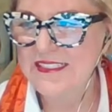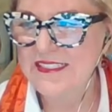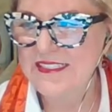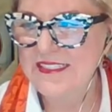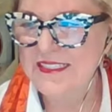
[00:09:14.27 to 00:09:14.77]

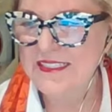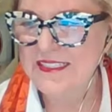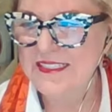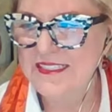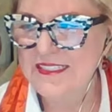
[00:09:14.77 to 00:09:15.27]

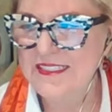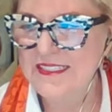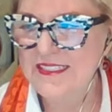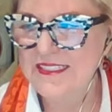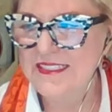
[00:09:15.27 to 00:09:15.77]

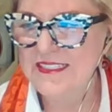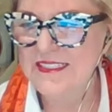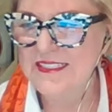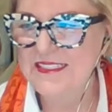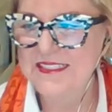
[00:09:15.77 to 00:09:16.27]

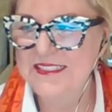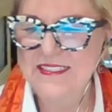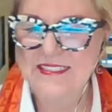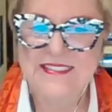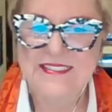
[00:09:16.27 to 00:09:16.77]

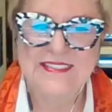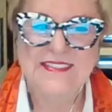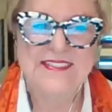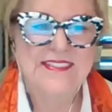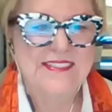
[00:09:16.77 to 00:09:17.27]

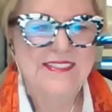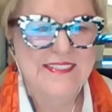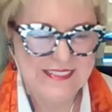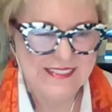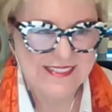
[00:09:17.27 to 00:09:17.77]

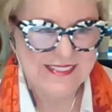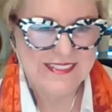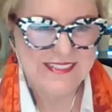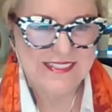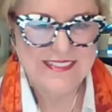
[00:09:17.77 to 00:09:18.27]

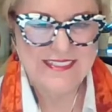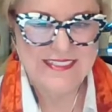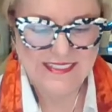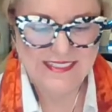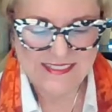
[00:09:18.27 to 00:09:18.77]

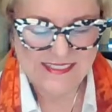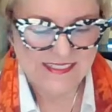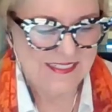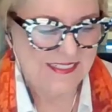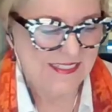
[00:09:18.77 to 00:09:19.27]

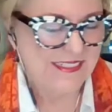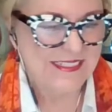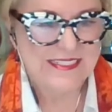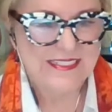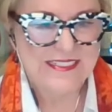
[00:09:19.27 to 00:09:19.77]

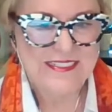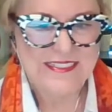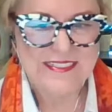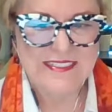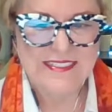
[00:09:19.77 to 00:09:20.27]

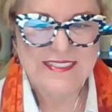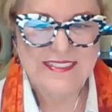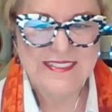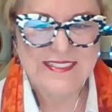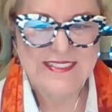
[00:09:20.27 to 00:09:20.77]

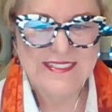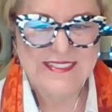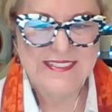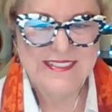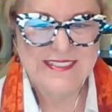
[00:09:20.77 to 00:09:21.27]

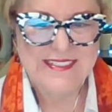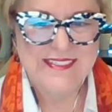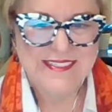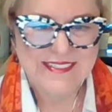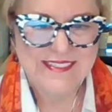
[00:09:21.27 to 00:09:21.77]

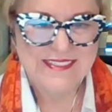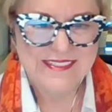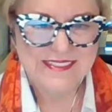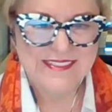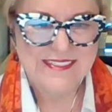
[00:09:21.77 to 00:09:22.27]
The person shown says nothing.